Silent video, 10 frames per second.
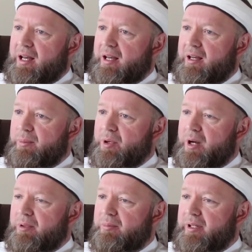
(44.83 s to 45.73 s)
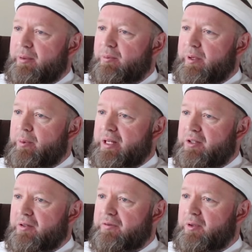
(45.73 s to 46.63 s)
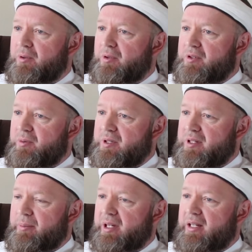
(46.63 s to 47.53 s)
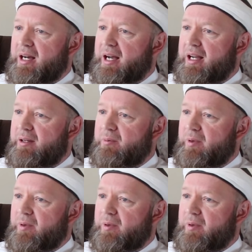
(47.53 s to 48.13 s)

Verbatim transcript: Uh, probably we went to funerals when somebody died.